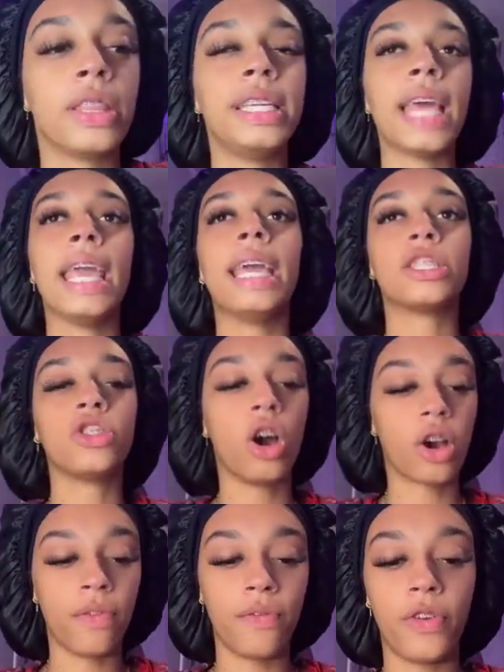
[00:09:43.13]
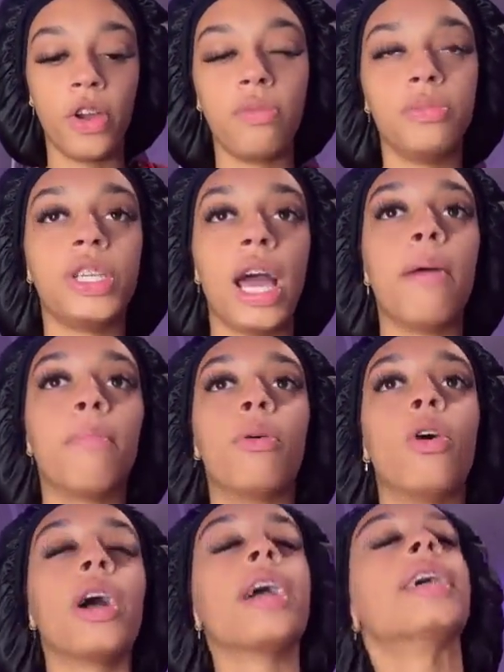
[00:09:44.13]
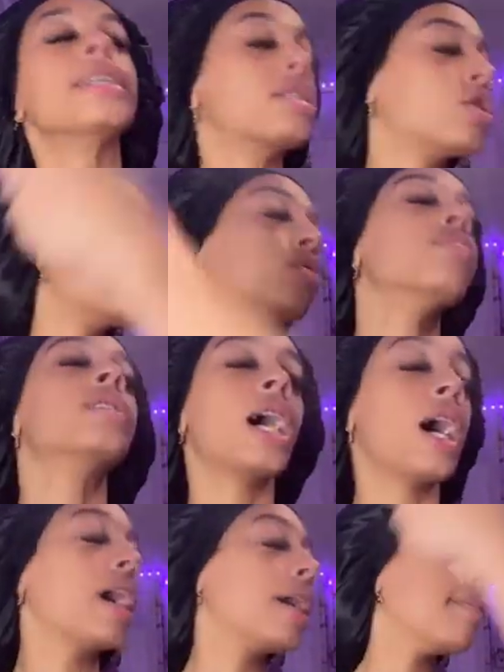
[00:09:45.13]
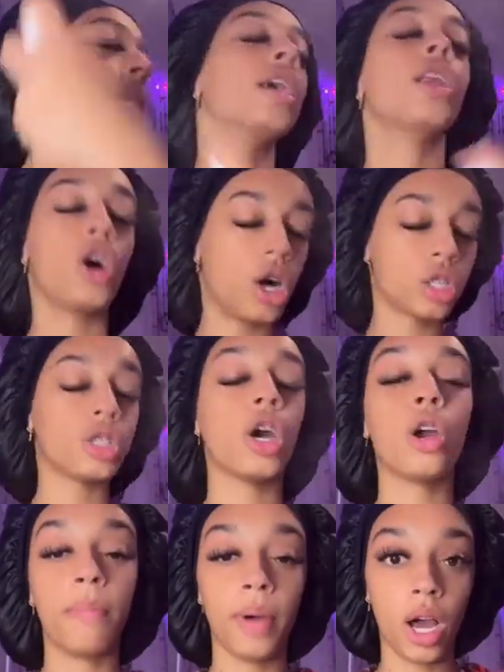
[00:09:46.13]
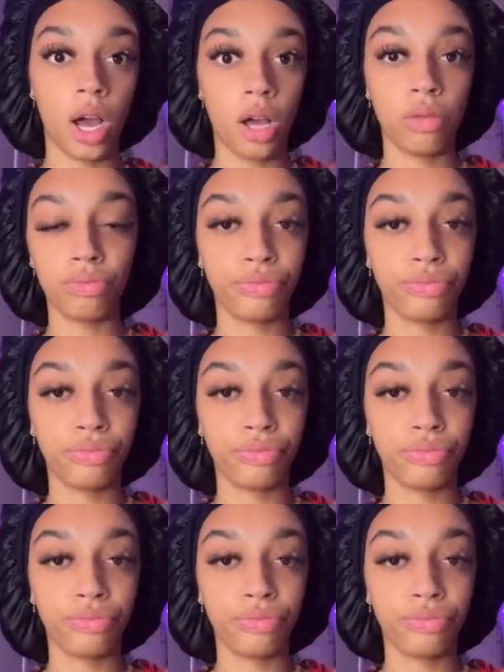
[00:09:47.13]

The date is not confirmed yet, but it is sometime in October.